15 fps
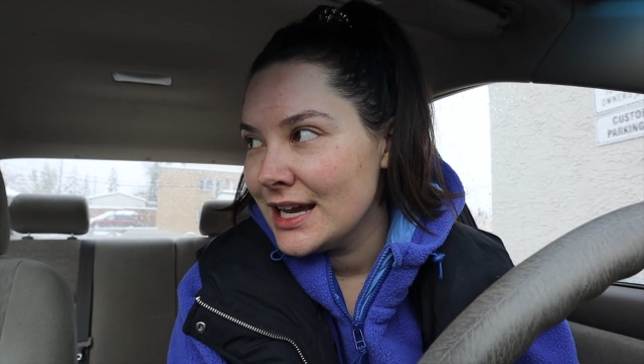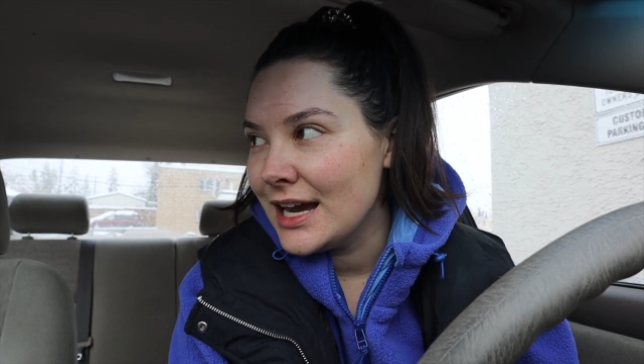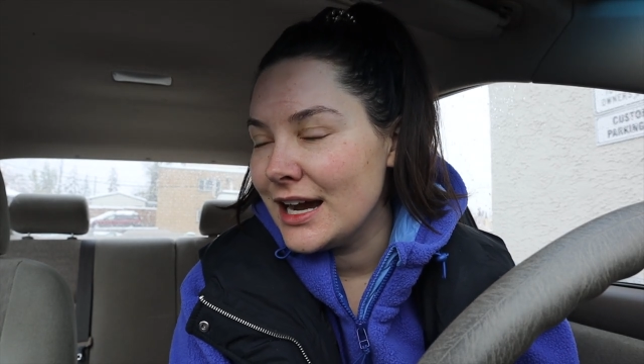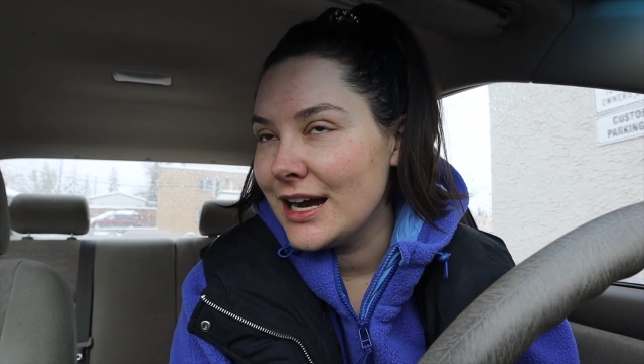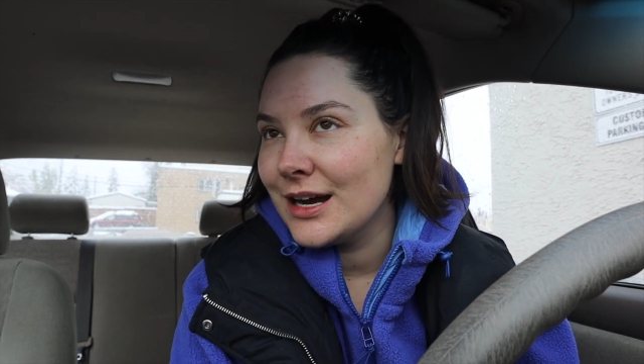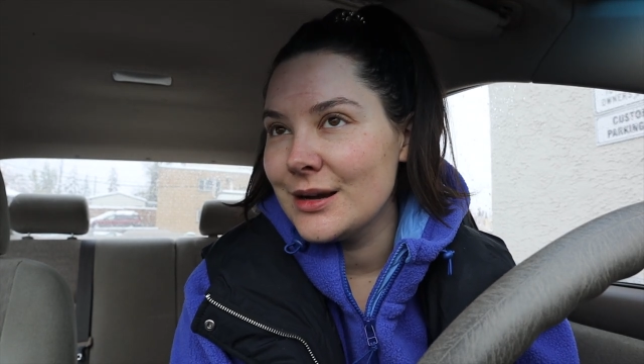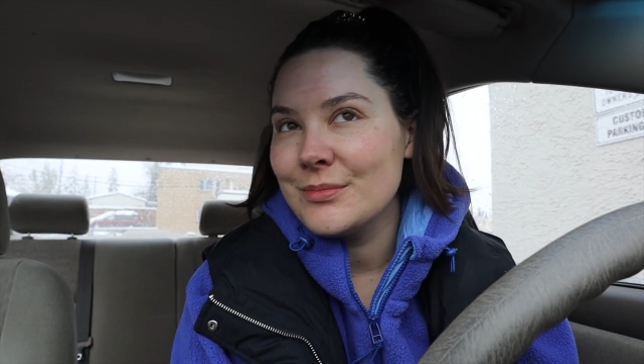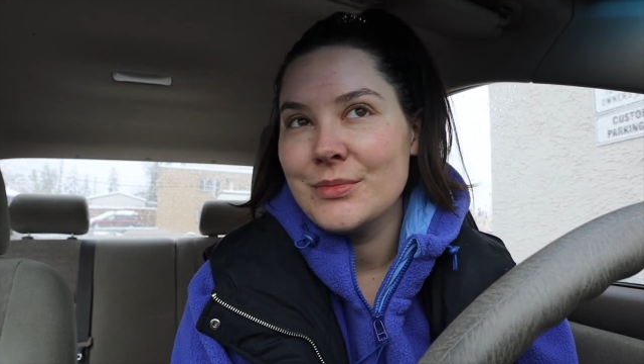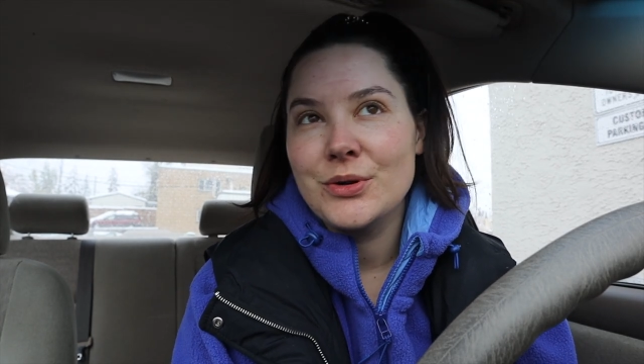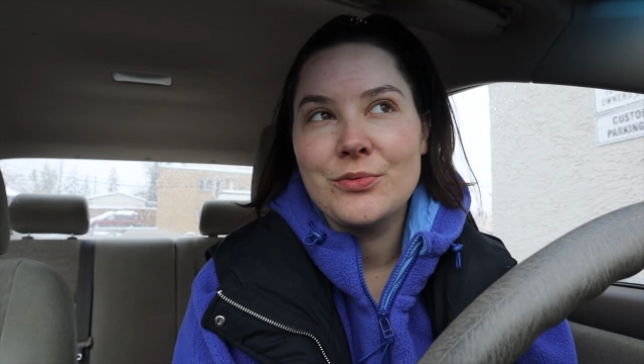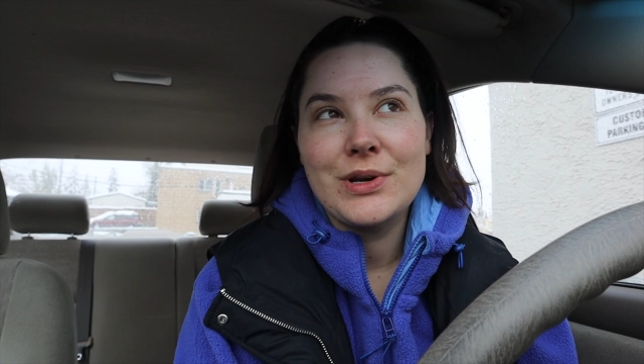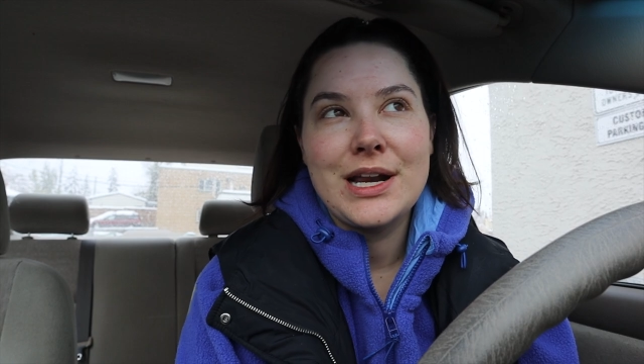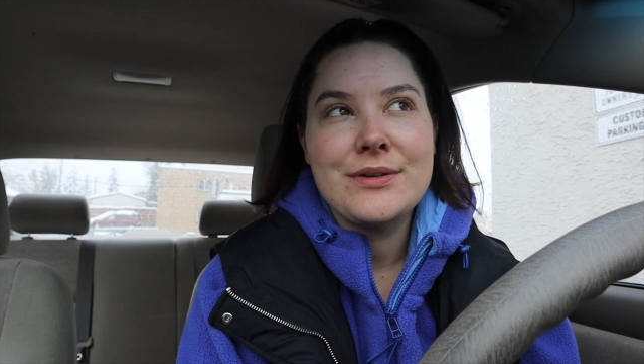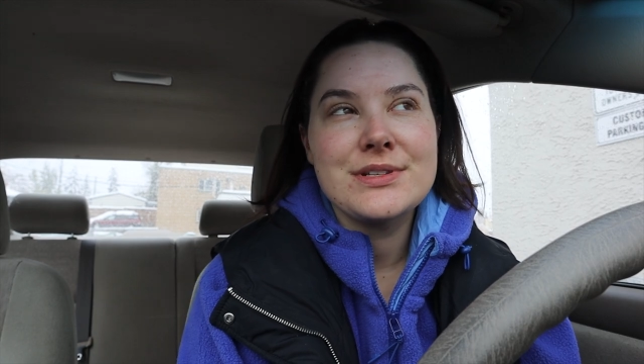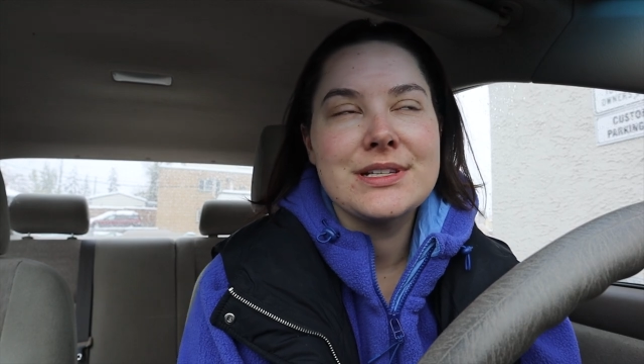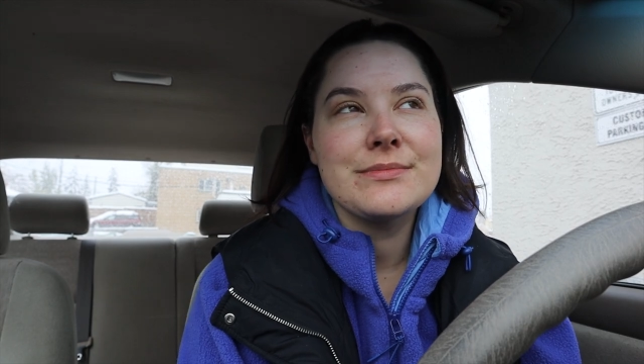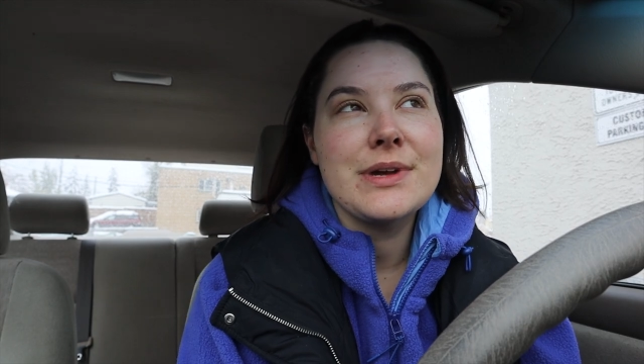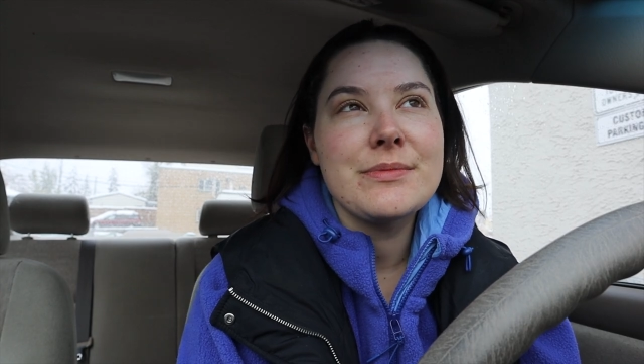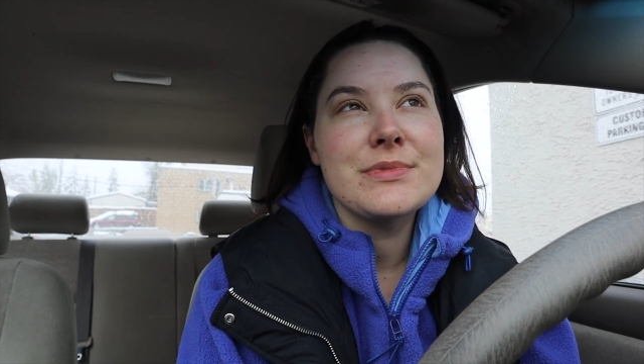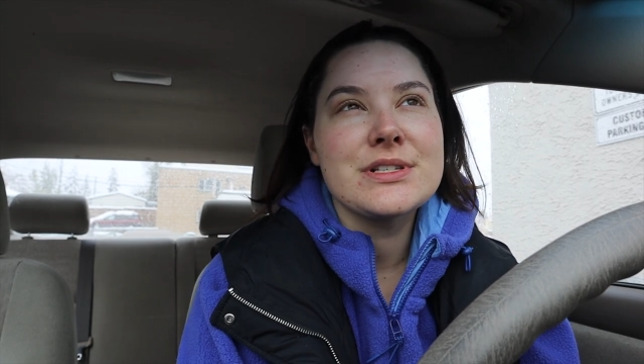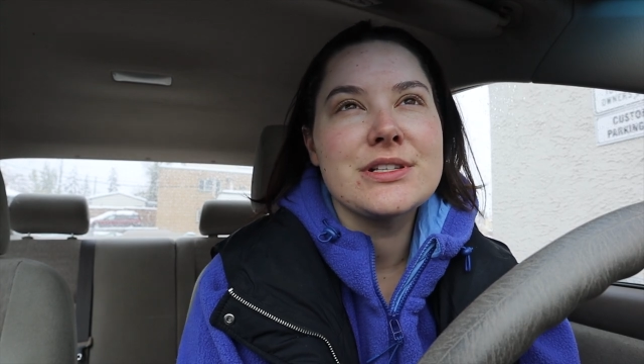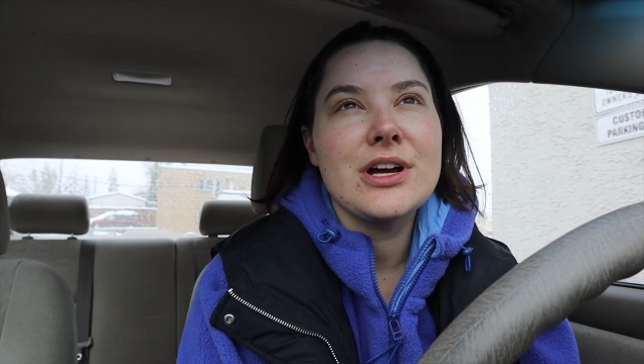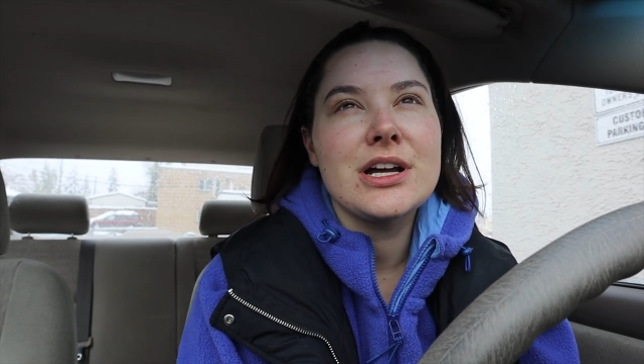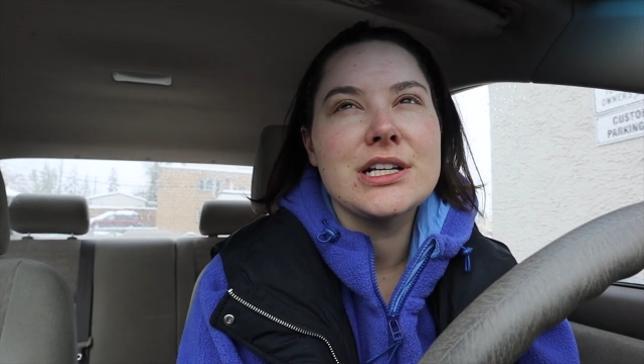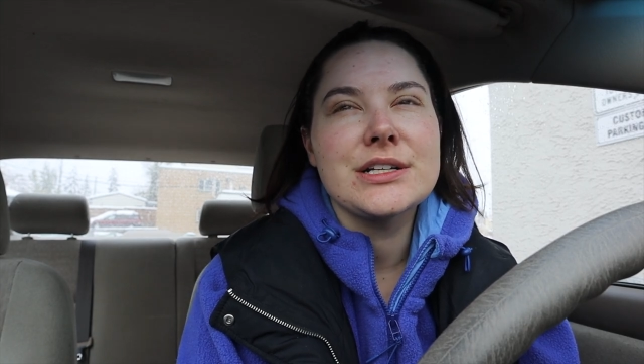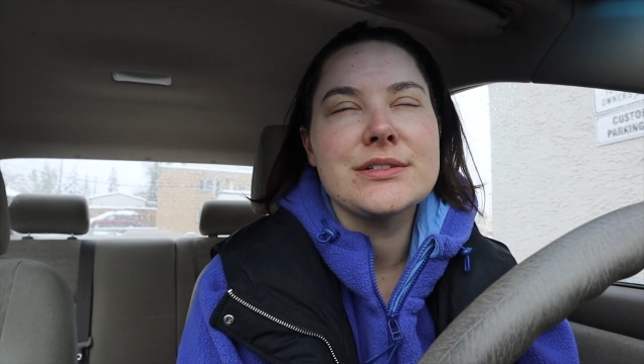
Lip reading: When I was in my massage,